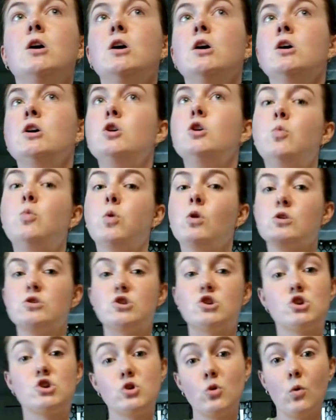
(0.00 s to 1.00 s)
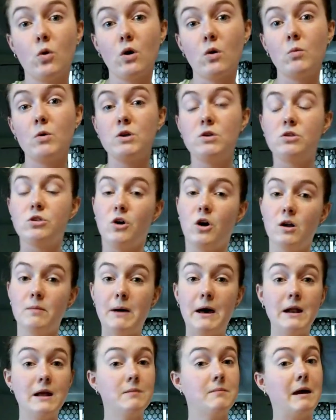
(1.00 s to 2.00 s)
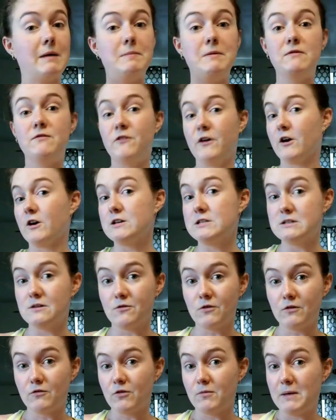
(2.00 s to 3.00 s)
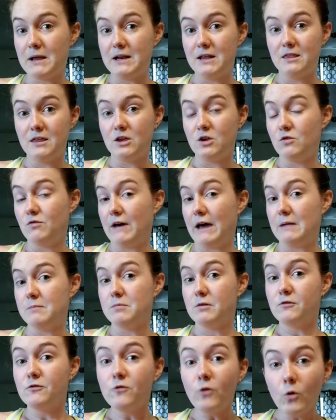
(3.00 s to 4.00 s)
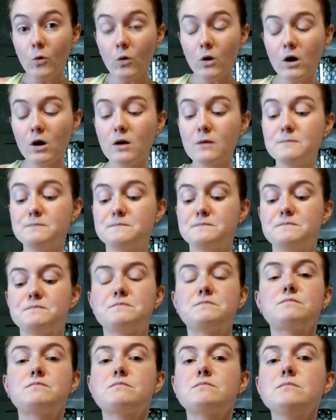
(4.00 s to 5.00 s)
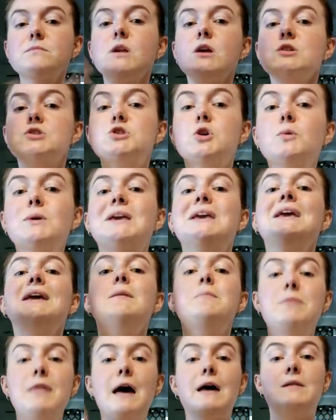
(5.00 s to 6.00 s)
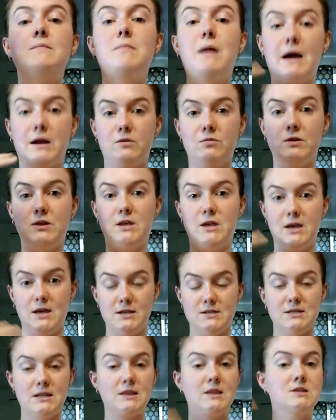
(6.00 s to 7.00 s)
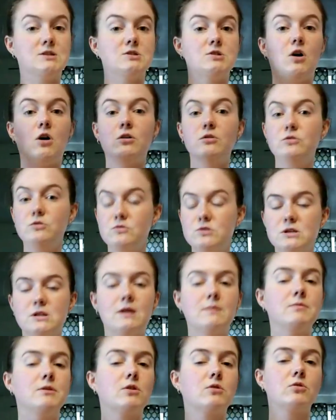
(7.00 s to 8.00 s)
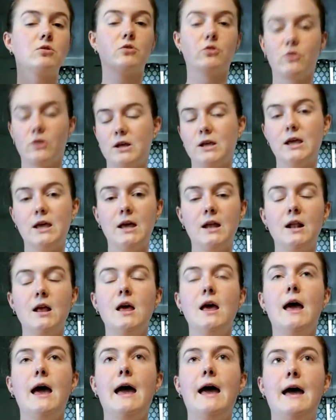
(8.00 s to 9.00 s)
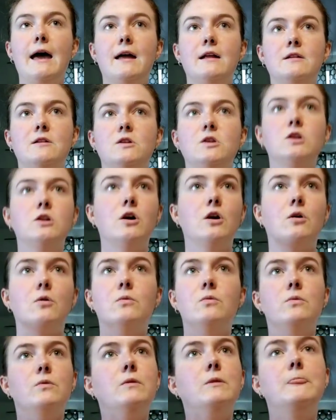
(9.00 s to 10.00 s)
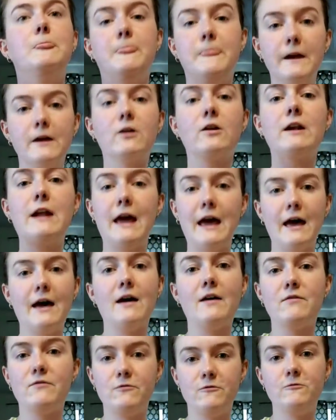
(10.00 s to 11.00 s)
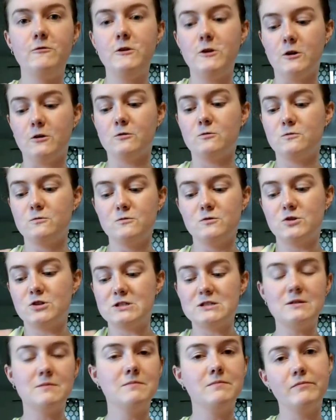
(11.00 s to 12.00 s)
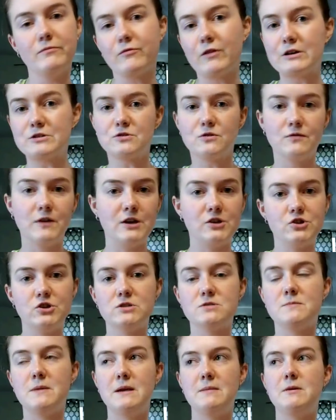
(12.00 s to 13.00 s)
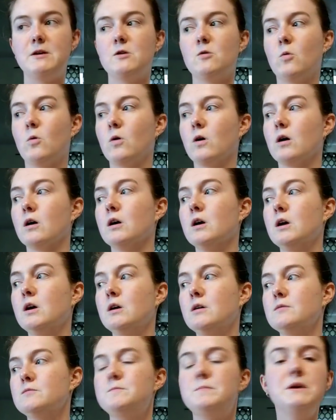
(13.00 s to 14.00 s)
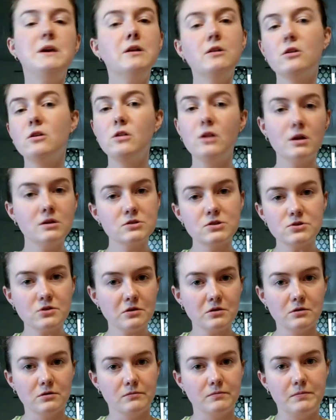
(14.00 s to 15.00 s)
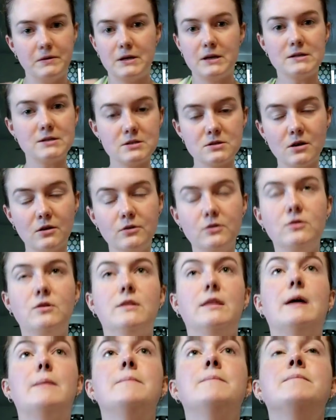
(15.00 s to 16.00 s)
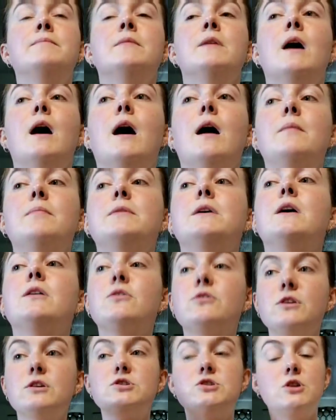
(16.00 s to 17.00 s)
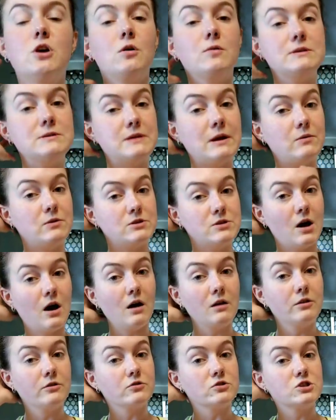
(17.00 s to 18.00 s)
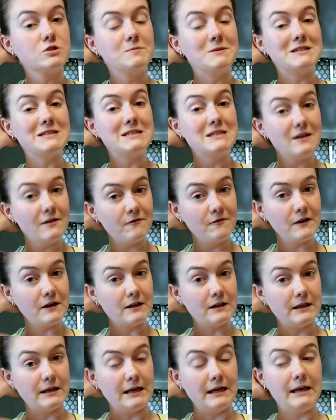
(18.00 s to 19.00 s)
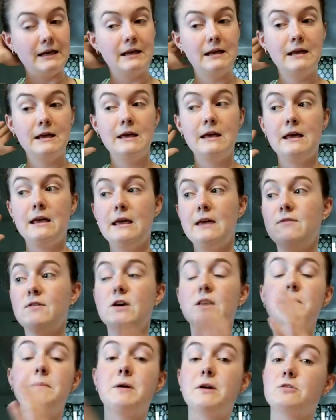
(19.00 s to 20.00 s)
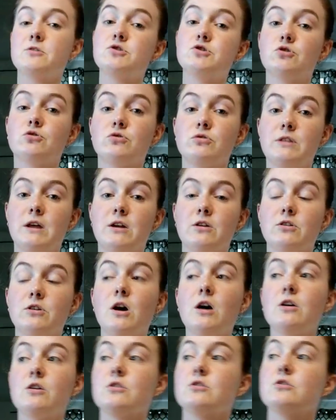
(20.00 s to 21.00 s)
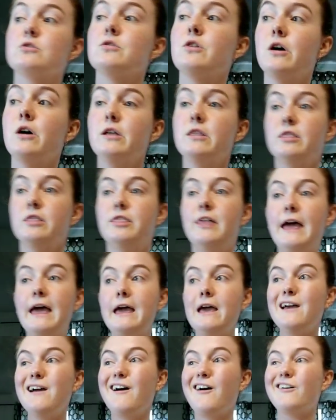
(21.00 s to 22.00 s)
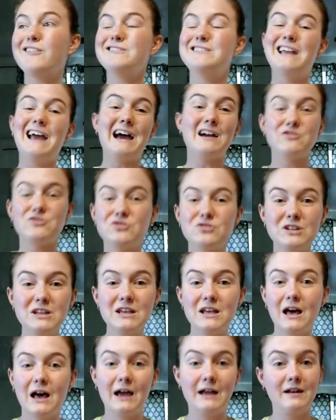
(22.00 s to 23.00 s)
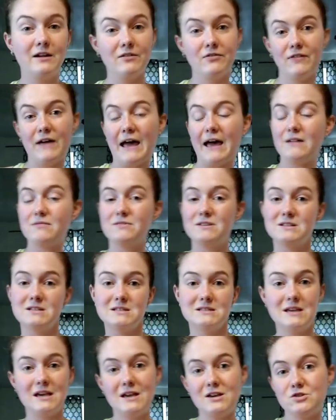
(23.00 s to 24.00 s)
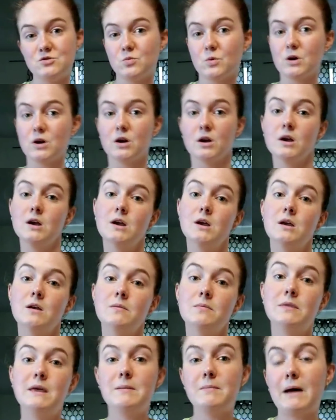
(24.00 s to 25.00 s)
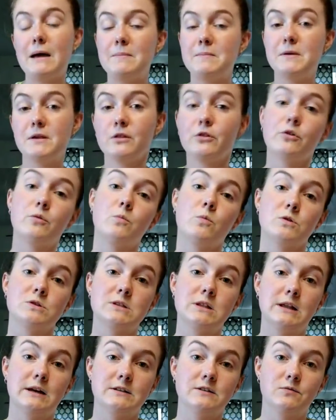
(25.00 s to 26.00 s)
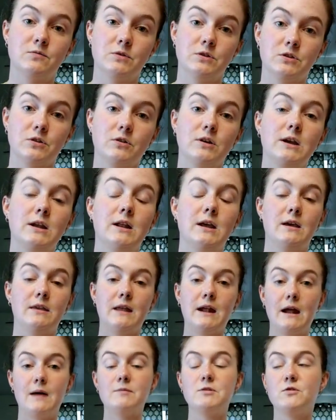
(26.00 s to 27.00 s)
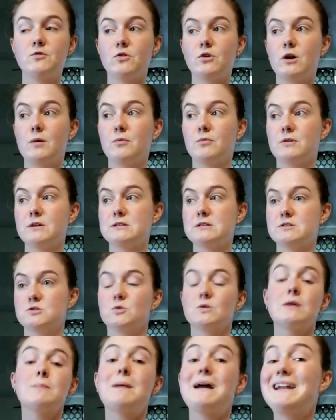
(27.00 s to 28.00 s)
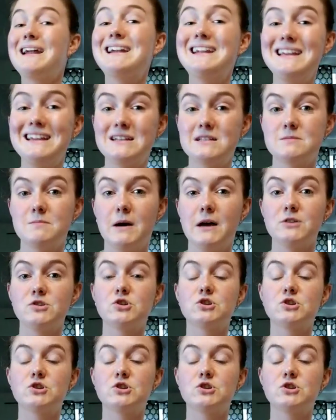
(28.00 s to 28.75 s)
You weren't sure what you thought about it. It might be very different from anything you've had before. So keep that in mind with kids, that this is all new to them. They're learning it, and you know, they're going to have, you know, just some reservations maybe, or be a little uncertain because it's all new to them. The other thing to know is that with toddlers specifically, even compared to children that are younger, they naturally kind of have the stage where they might be a little more selective with their eating. And that happens for a couple reasons. Or they might not eat as much.